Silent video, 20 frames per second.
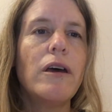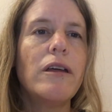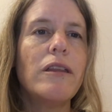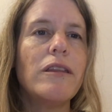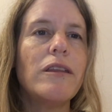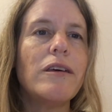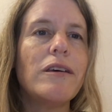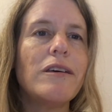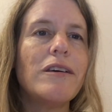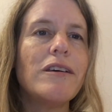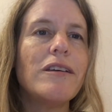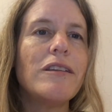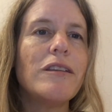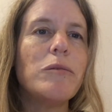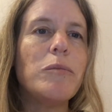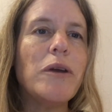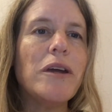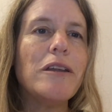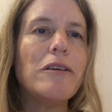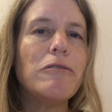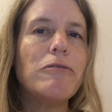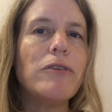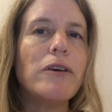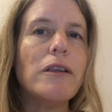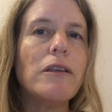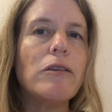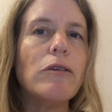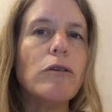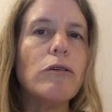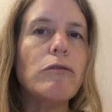the
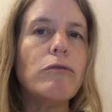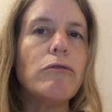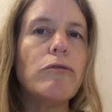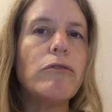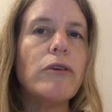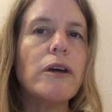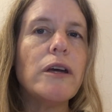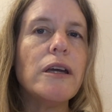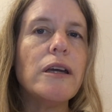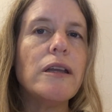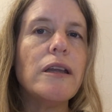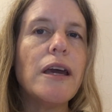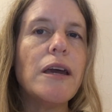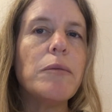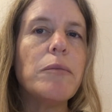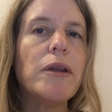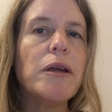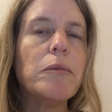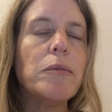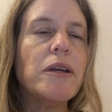benefit of enabling